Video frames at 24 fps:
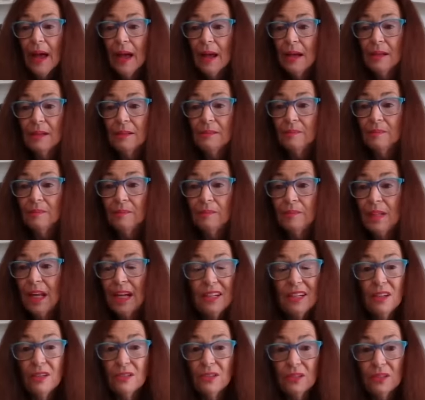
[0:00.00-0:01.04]

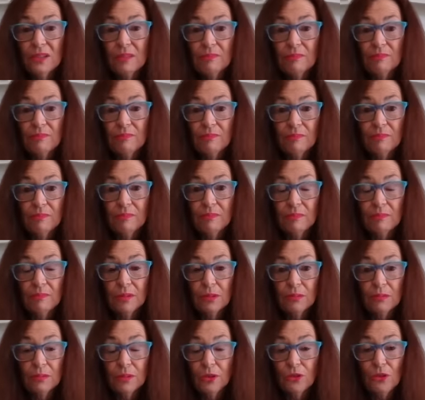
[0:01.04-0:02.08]
NATO's
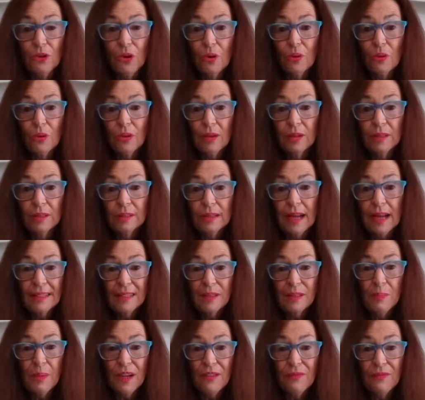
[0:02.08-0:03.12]
stronger than it
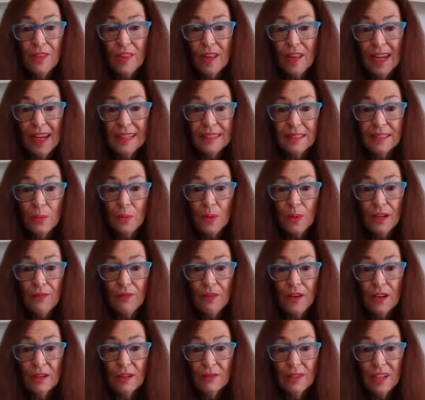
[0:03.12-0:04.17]
has been for the last
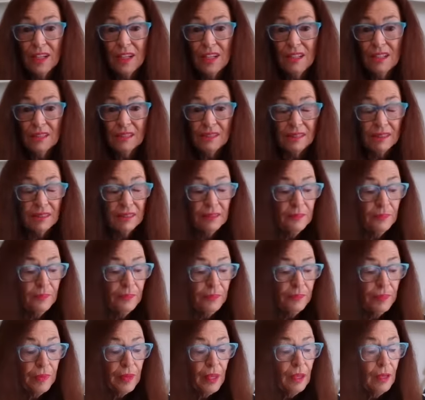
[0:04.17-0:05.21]
25 years.
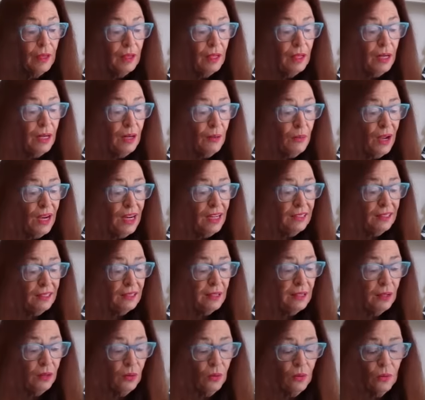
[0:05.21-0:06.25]
Anyway,
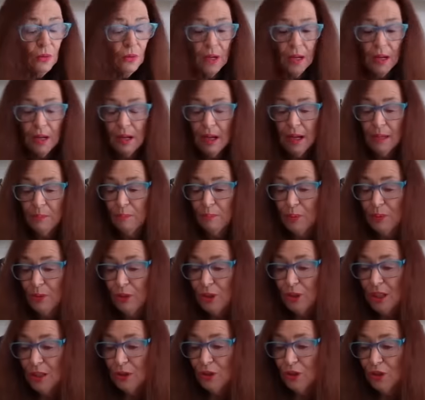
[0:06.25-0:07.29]
let's look at
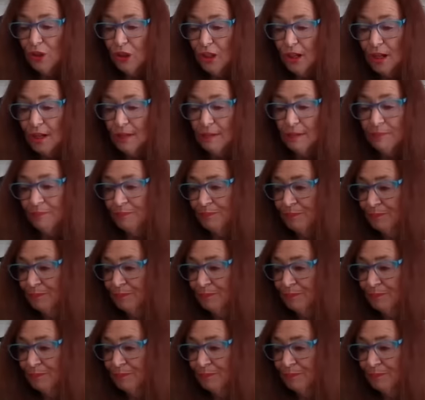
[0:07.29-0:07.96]
Putinshka.